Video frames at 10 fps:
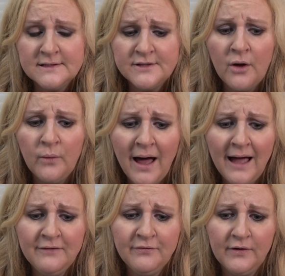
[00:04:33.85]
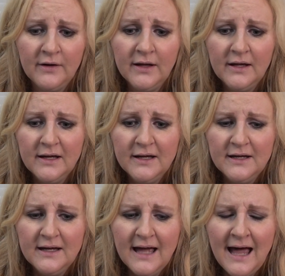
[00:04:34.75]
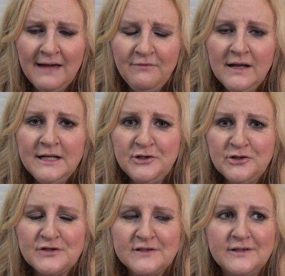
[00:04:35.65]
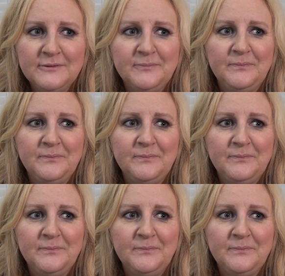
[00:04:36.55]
So I've really just